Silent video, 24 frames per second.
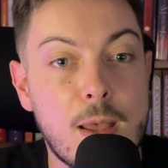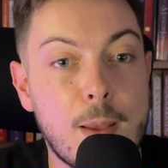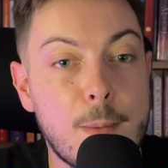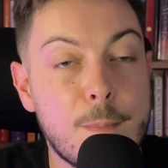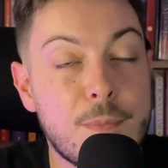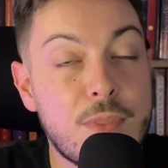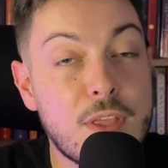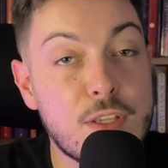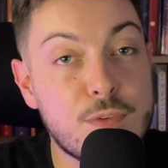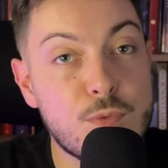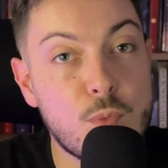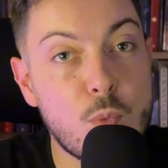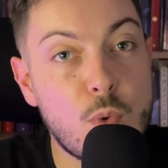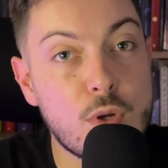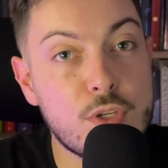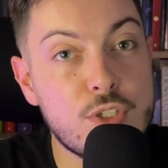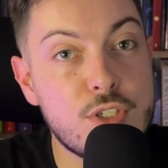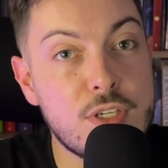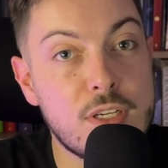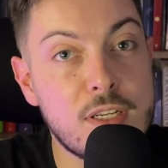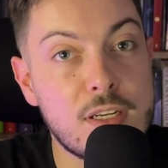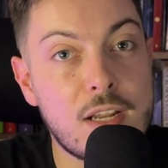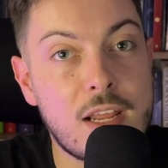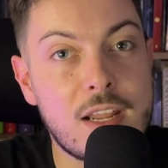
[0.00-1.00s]
Thanks for
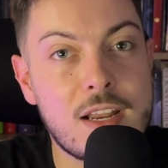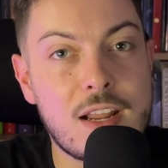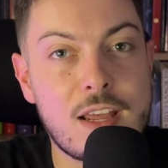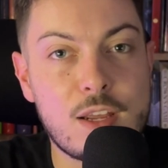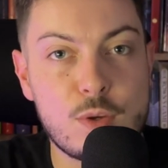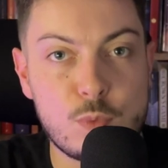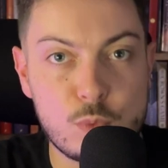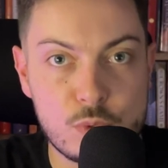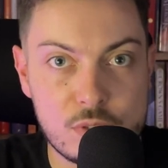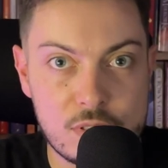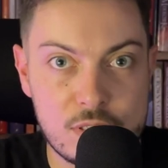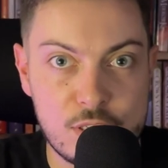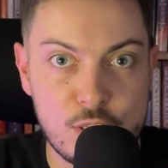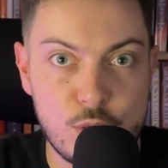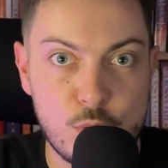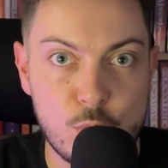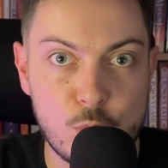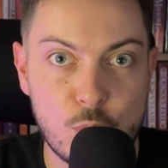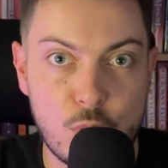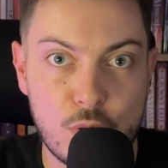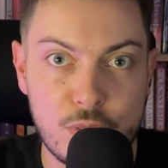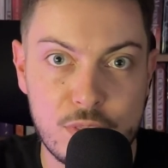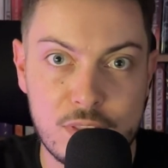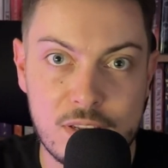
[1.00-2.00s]
watching, and I will see you
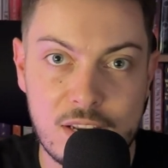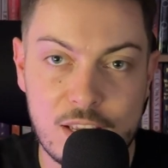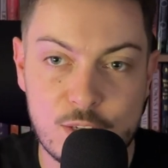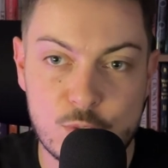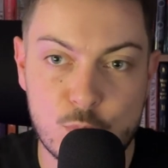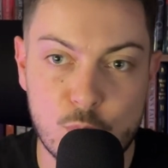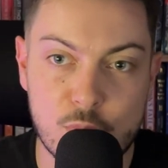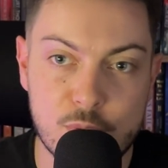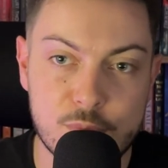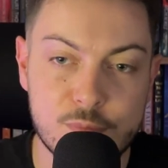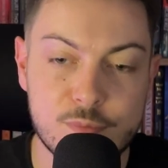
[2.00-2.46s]
on the next one.